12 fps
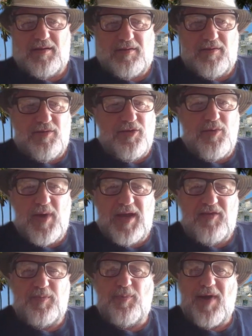New
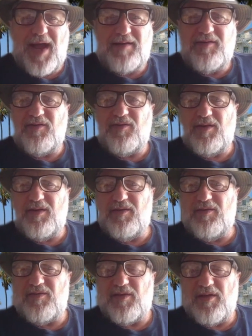Age
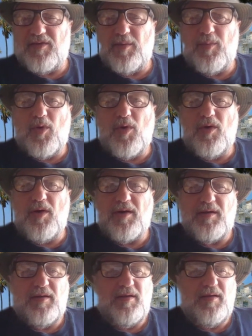practices, the more
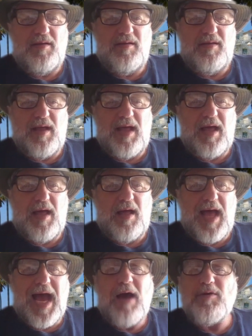
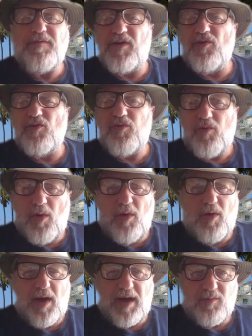out of
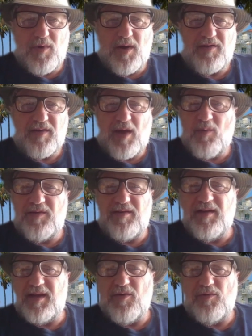control I was. I
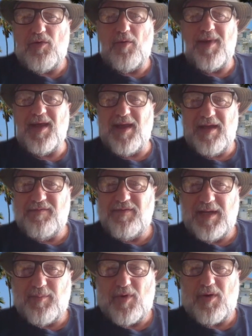wasn't in control of my life
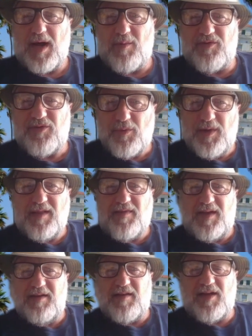anymore. I was doing
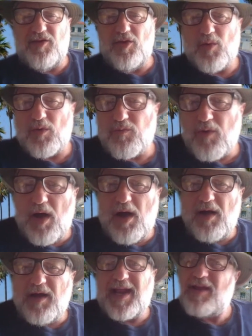things I knew were
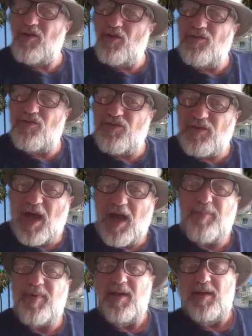wrong, and I couldn't
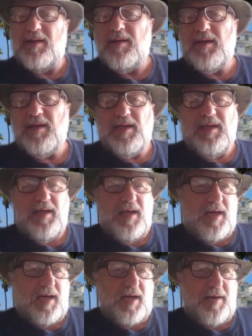stop.
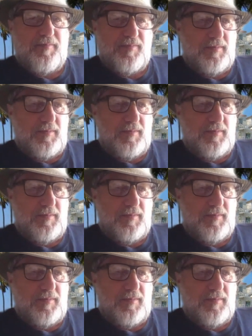I